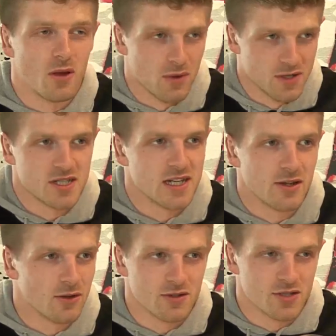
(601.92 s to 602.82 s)
I want to see
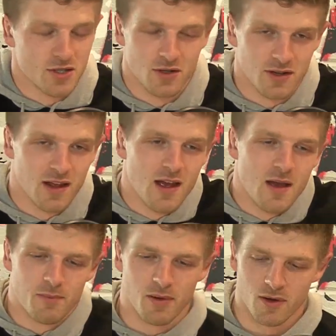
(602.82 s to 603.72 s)
goals scored,
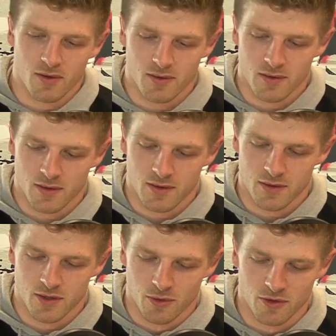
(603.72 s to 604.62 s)
but
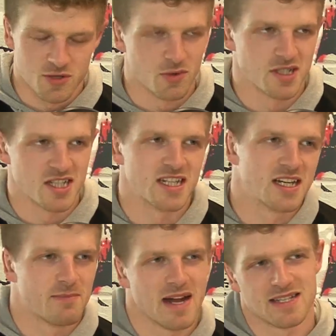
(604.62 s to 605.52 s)
you also want to see
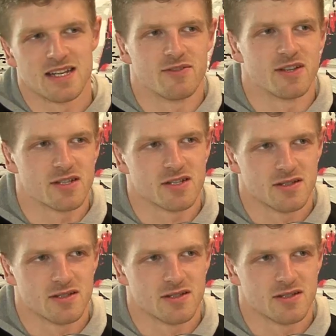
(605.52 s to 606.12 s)
competitiveness.